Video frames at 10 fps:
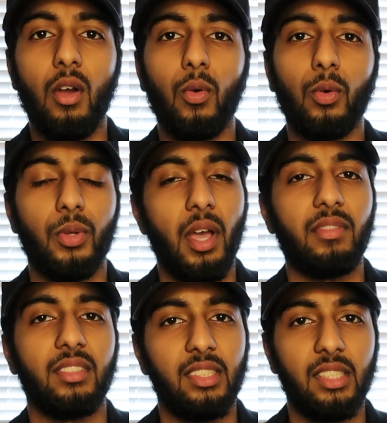or you
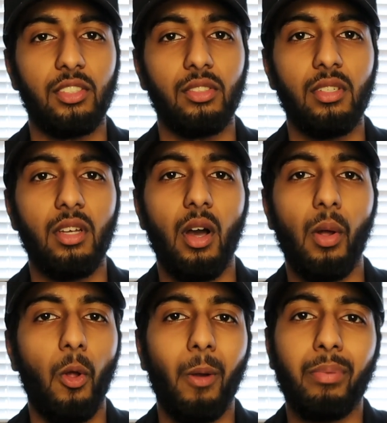haven't seen a
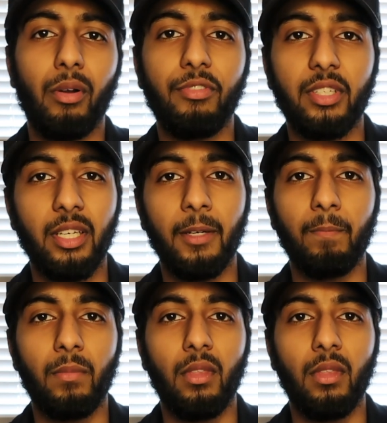lot of profit yet,